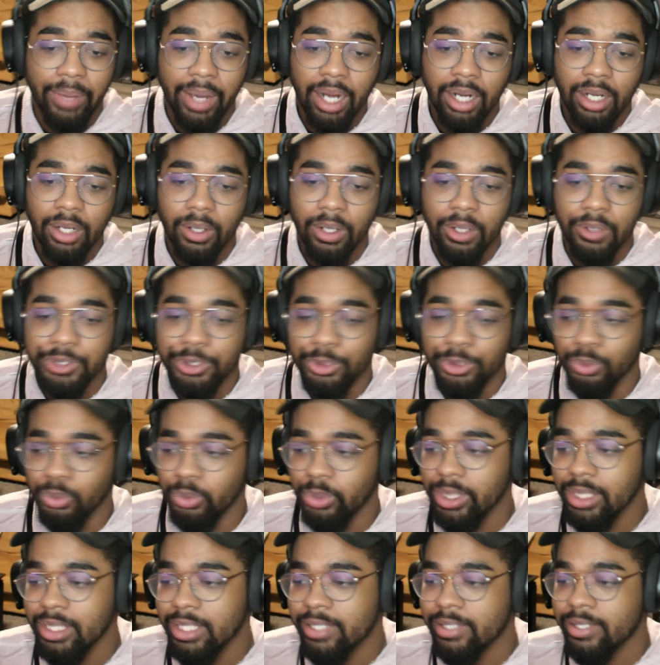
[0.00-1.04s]
background to
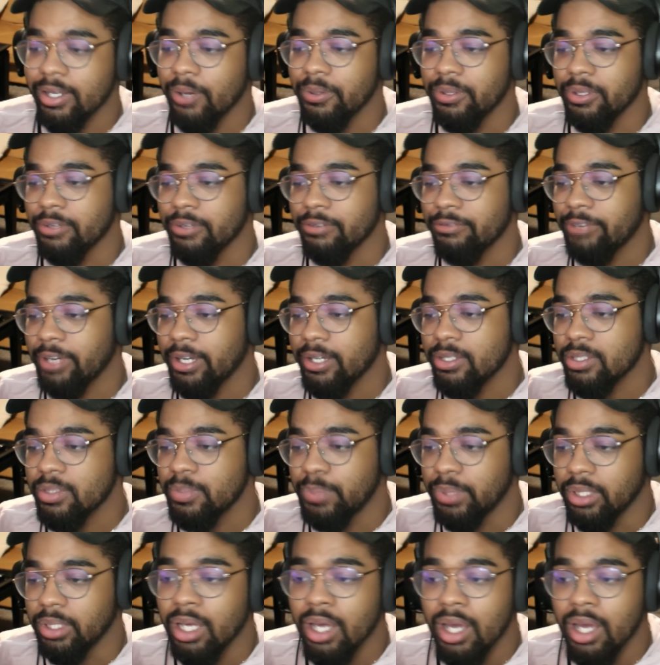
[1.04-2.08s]
really sell the effects,
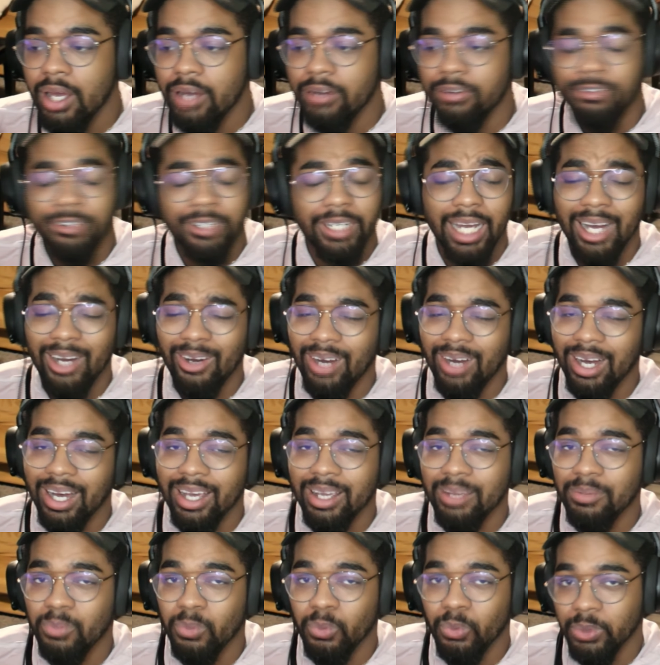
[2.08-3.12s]
but for now
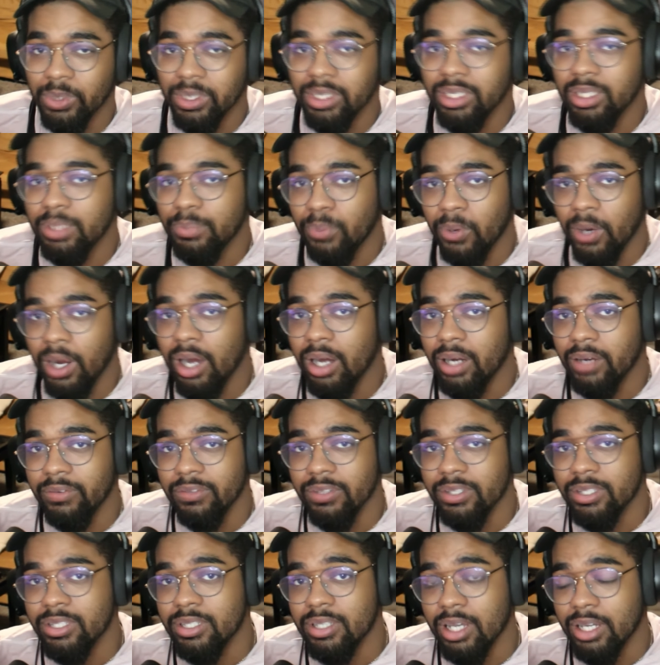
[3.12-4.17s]
I am really proud of
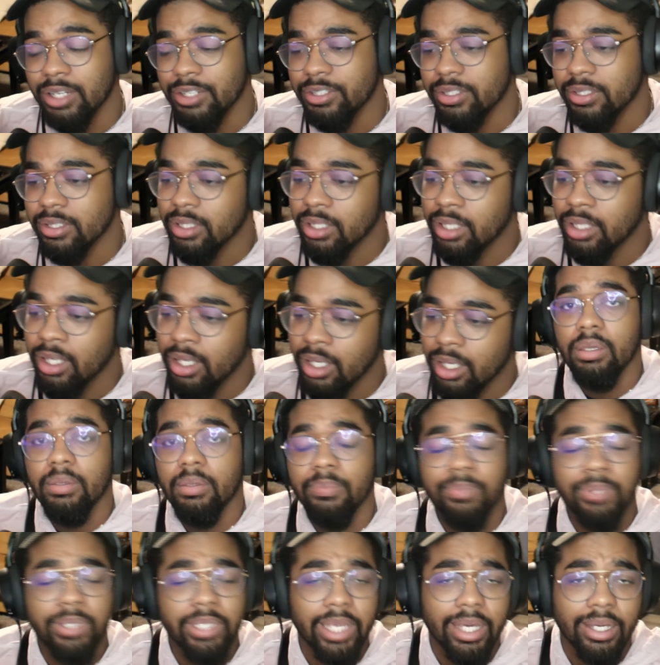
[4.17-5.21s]
this section.
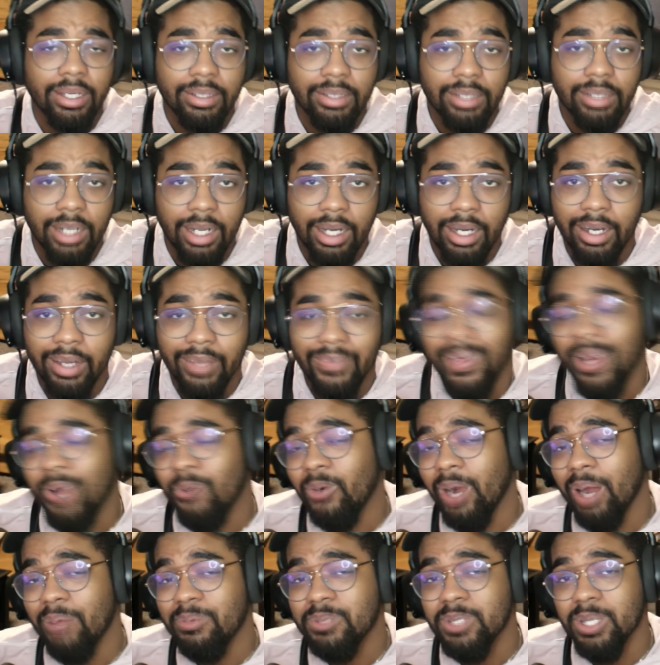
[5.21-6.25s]
But yeah, that
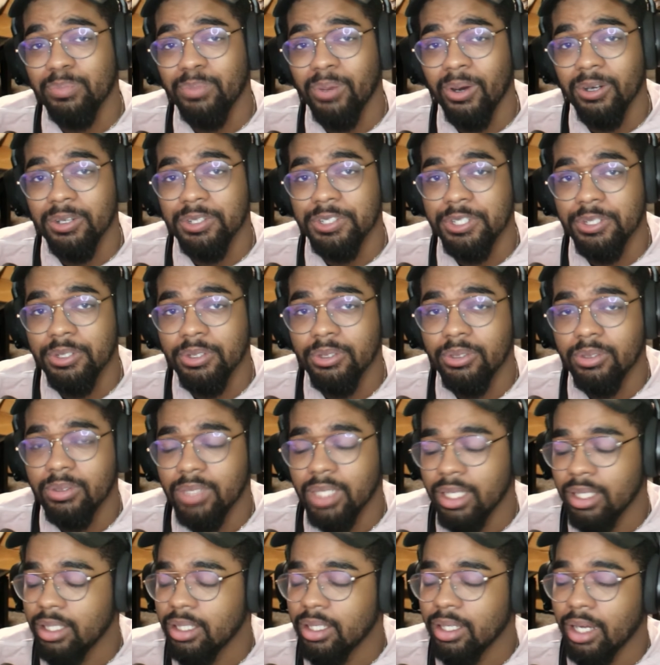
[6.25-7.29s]
wraps up part 2,
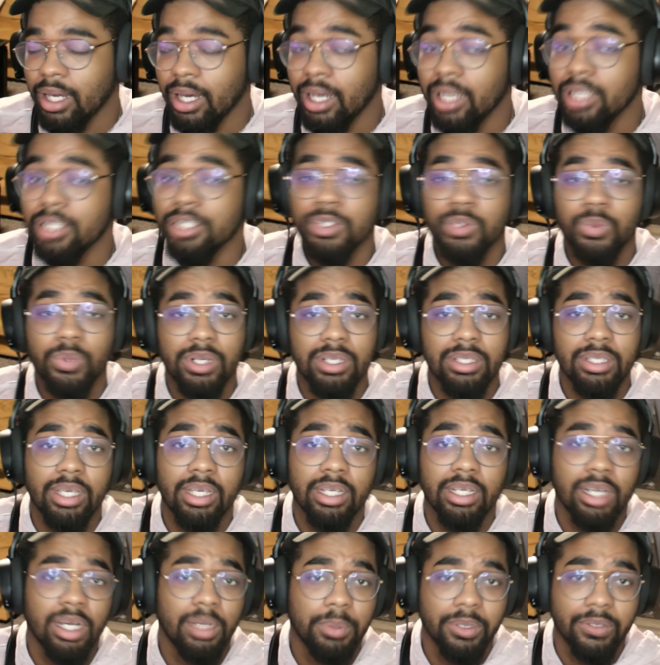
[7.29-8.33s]
and I just want to say
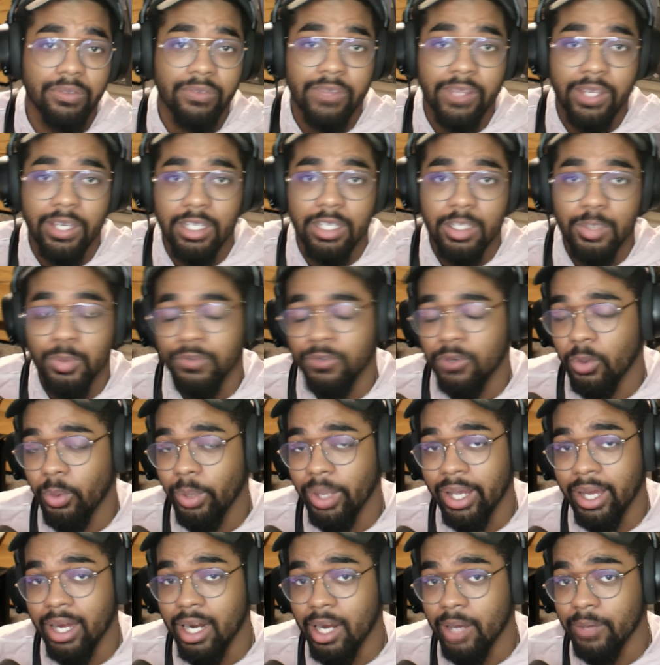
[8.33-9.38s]
a couple of things before
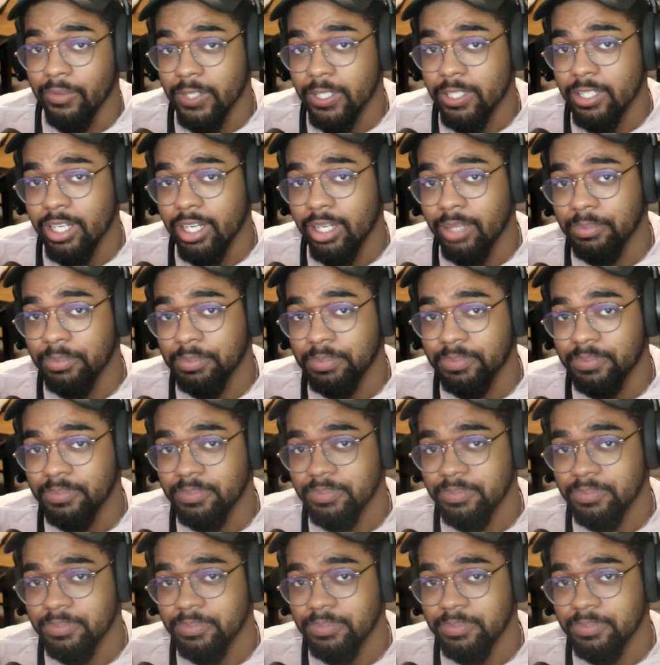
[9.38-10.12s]
we head out this time.